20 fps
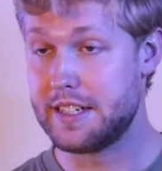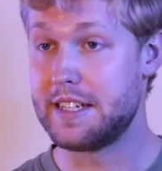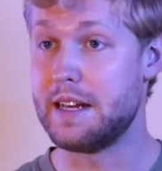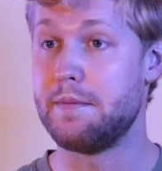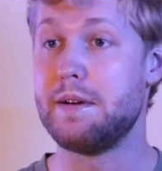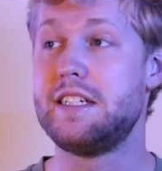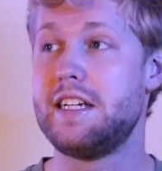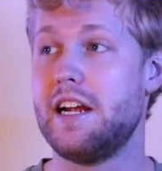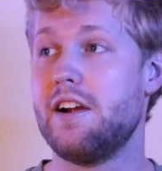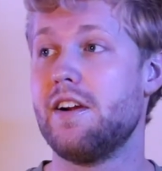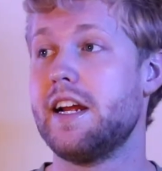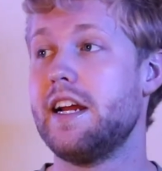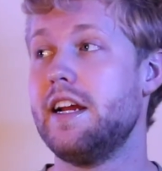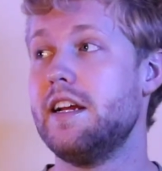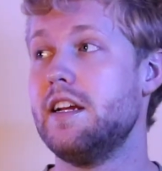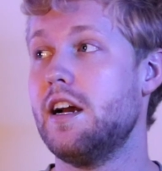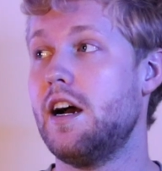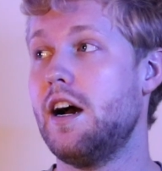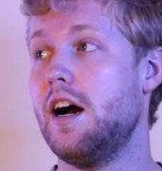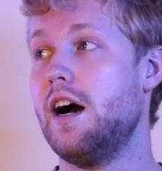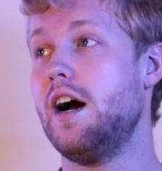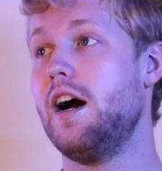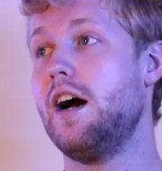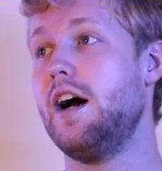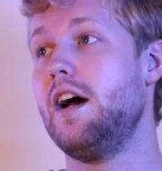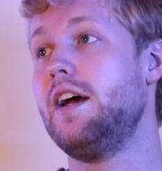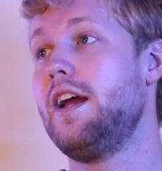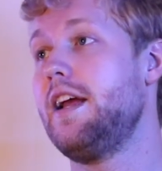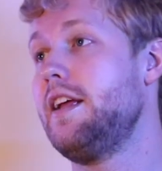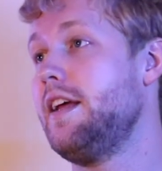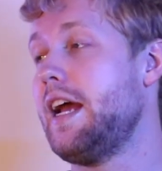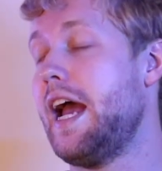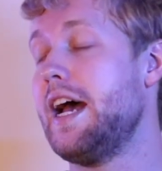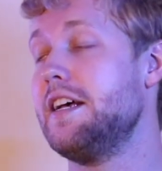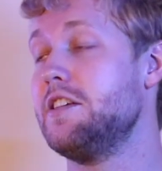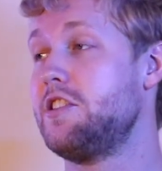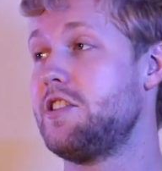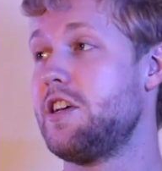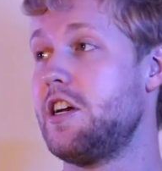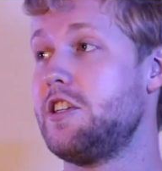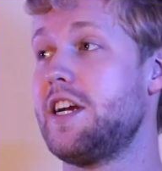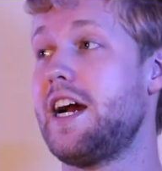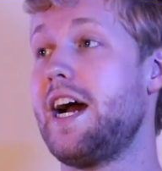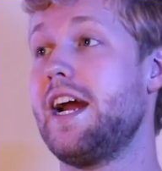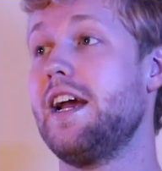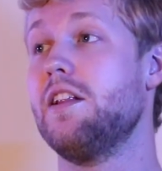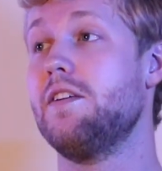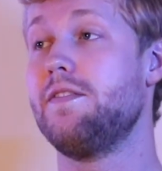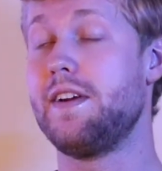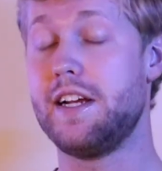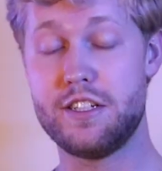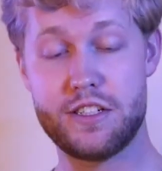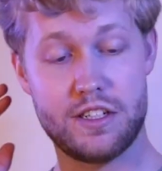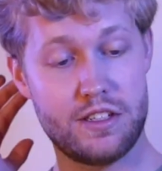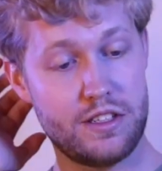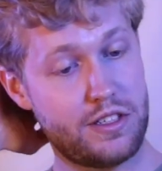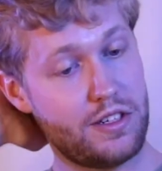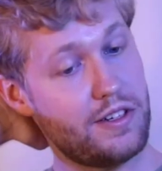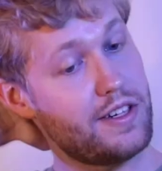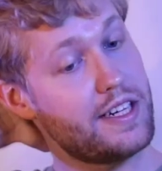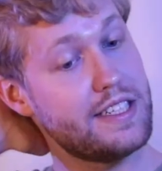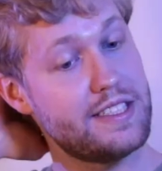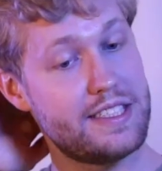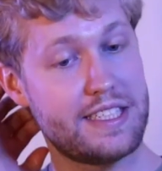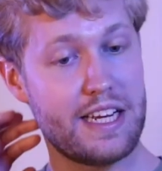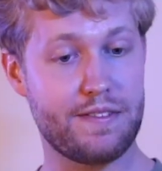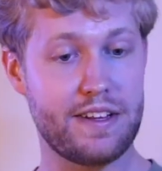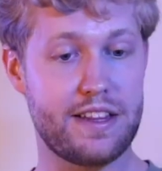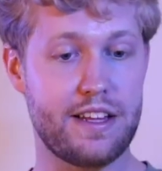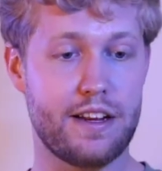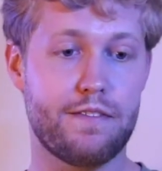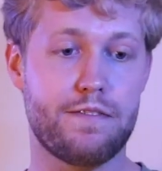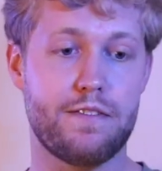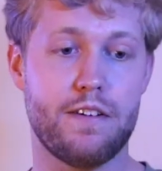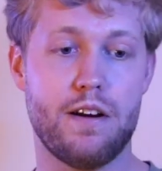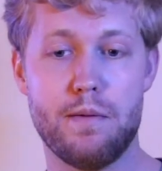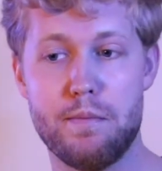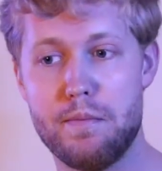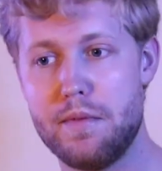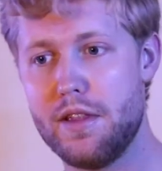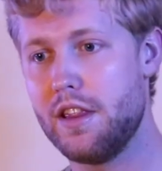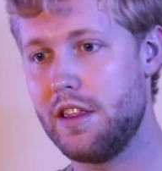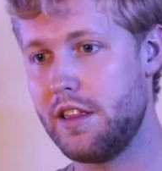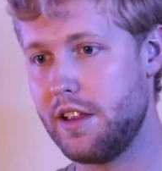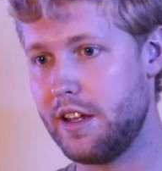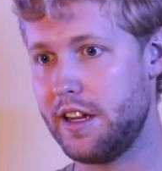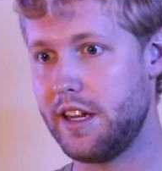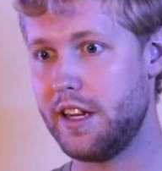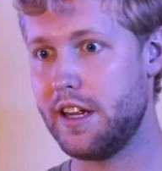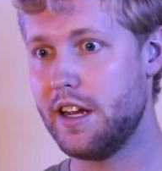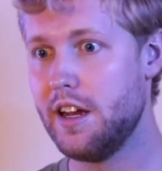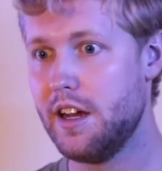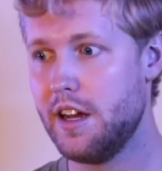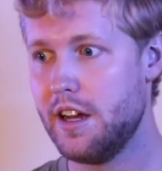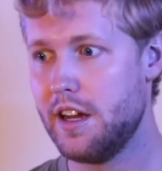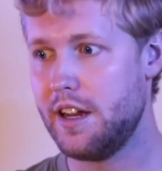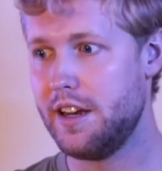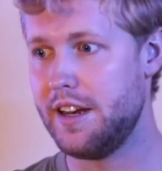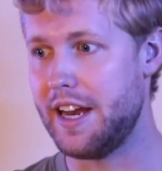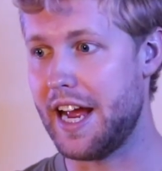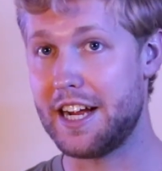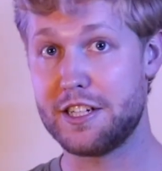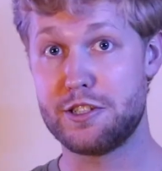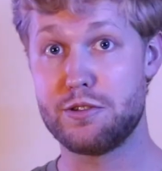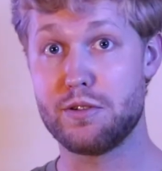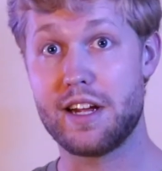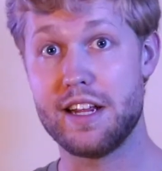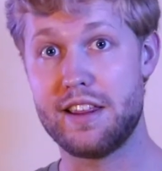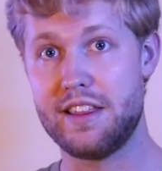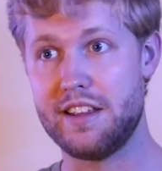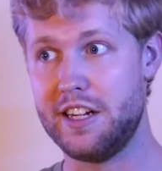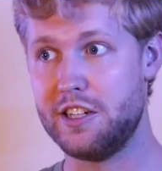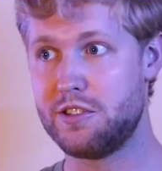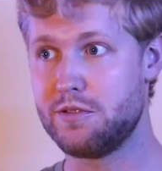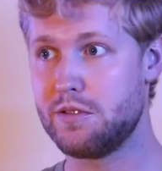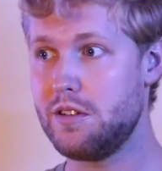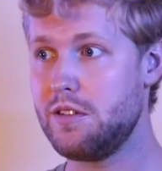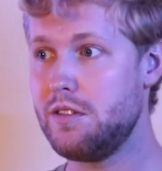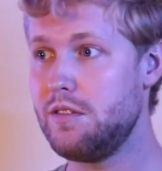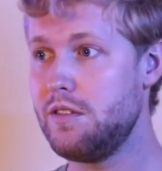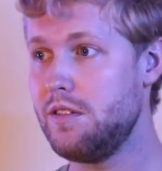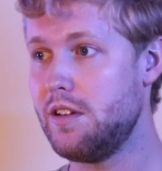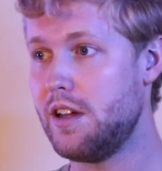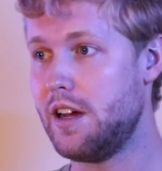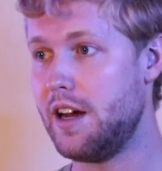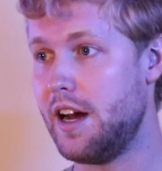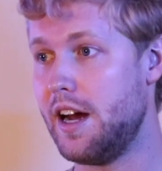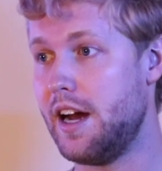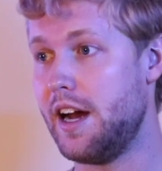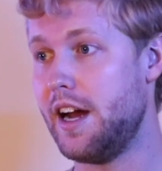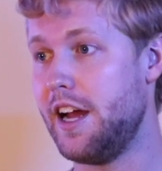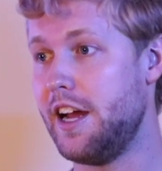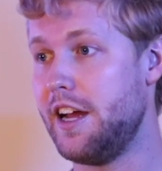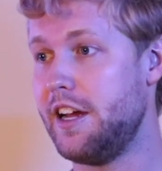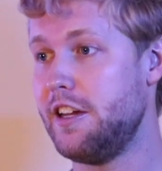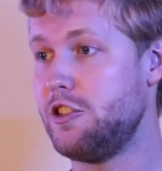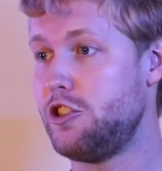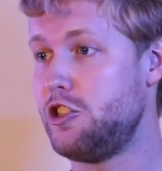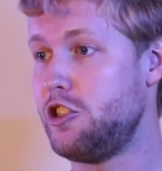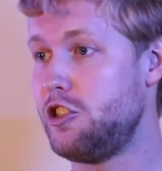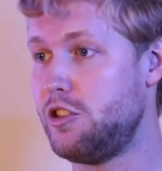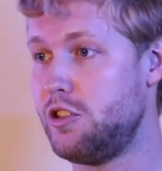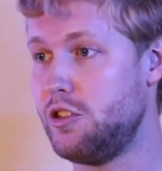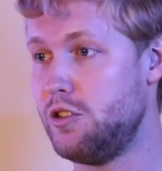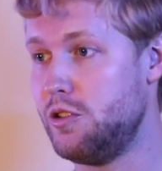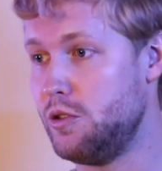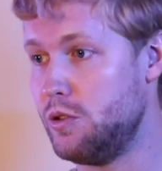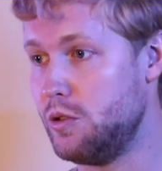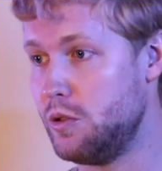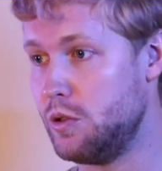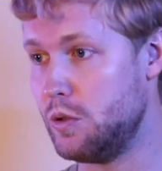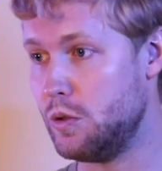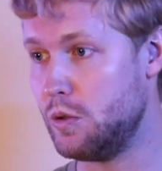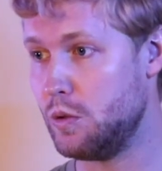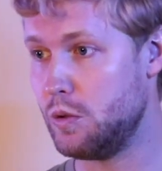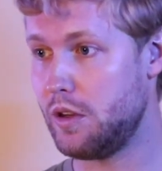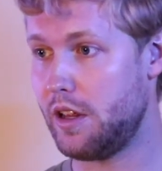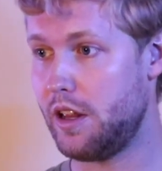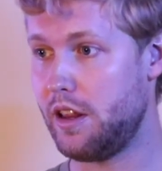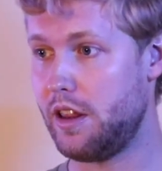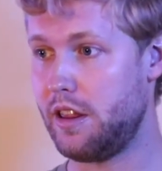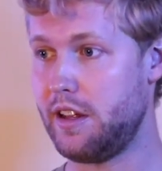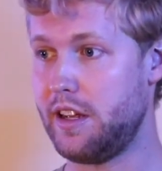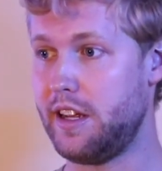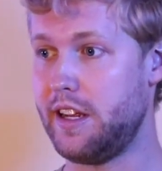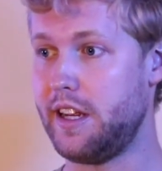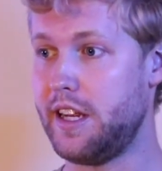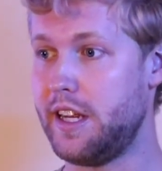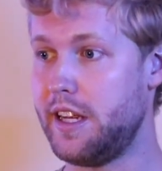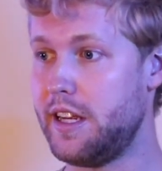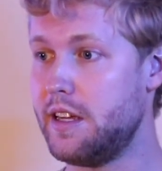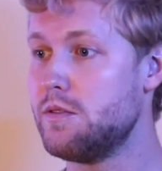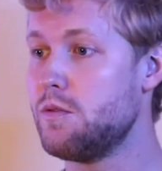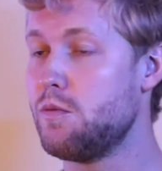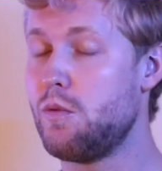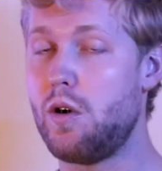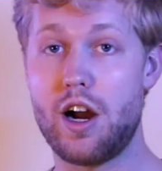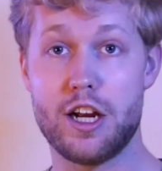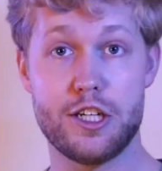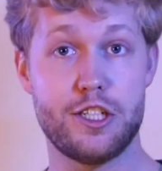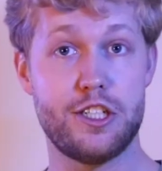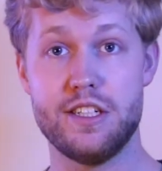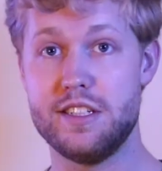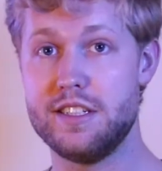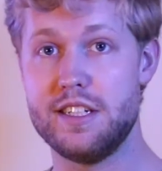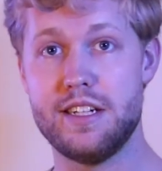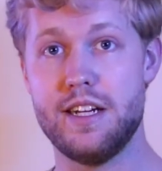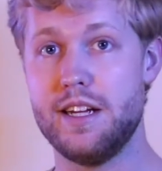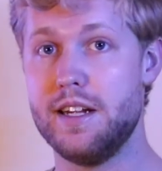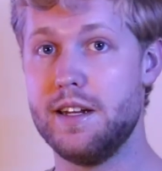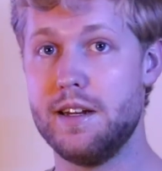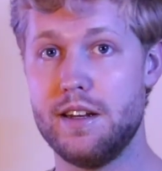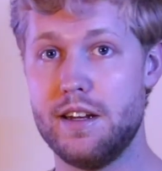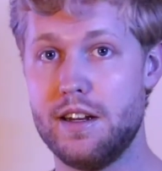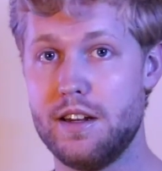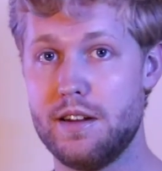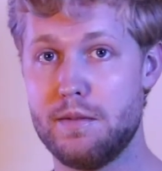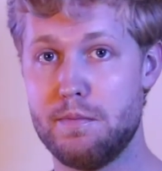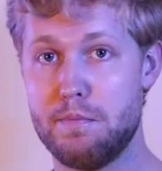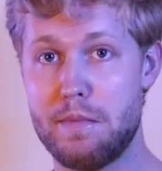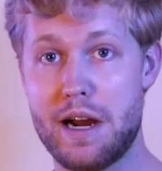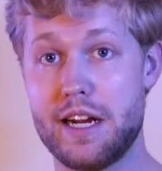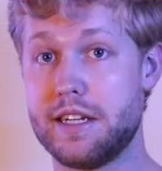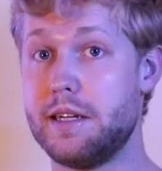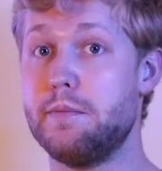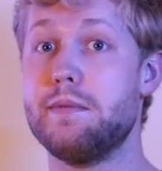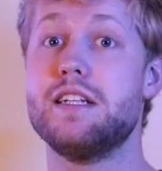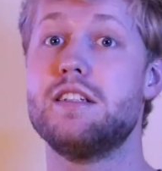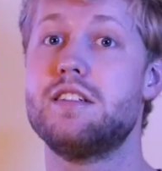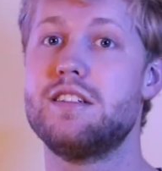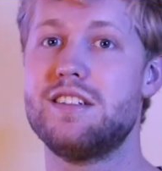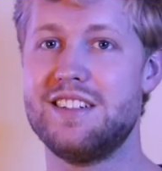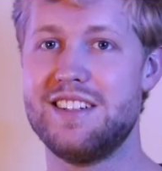cemetery has such high elevation, so you can see everything from the National Cathedral to the Washington Monument